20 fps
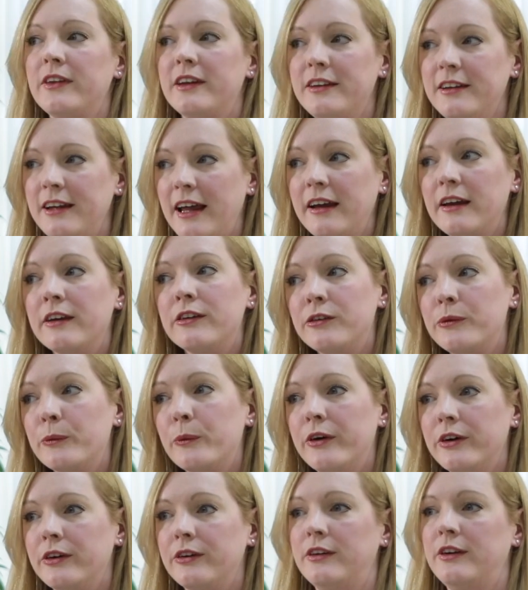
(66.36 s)
The second
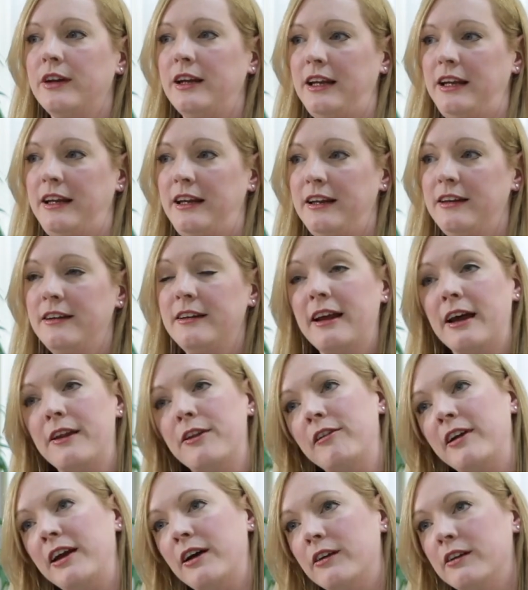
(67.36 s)
one is
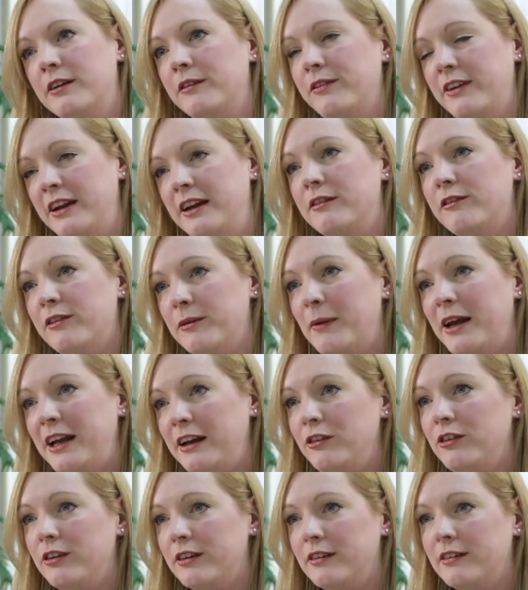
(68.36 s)
gathering all of the
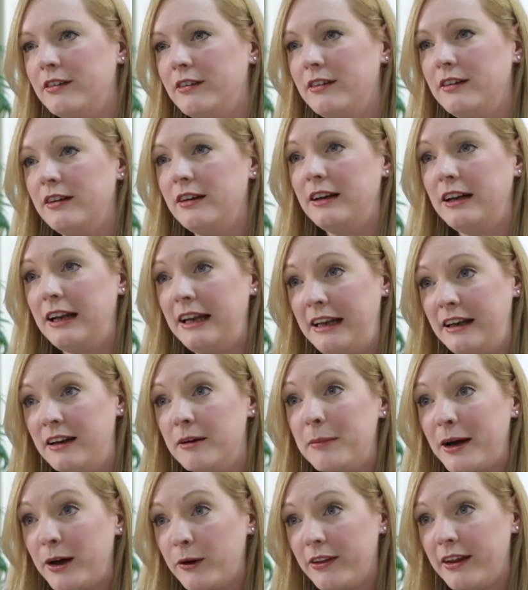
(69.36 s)
information in
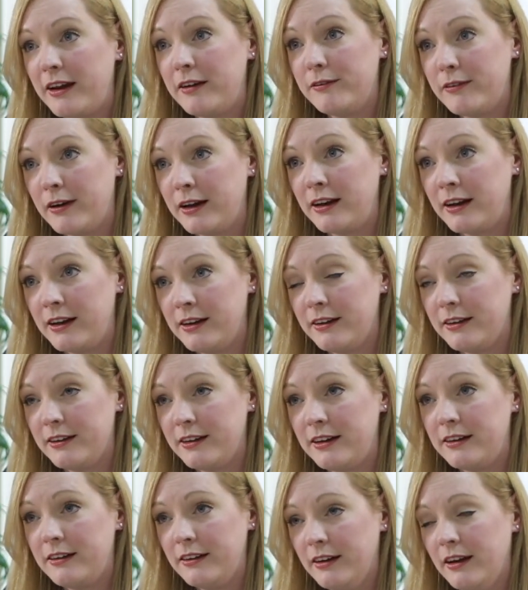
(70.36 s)
about their
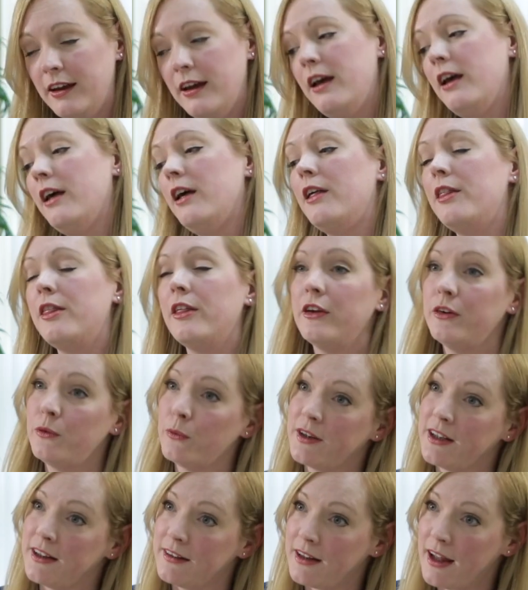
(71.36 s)
finances. Third
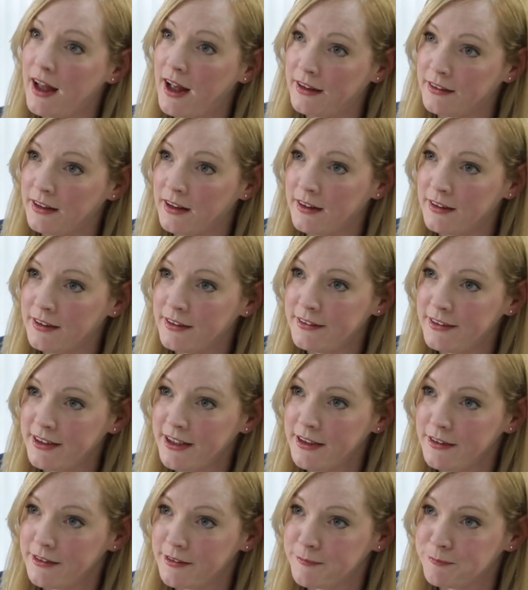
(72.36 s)
one is analysing
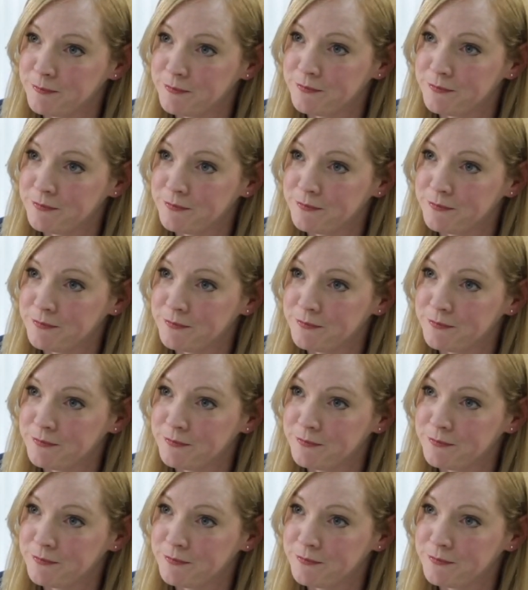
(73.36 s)
it.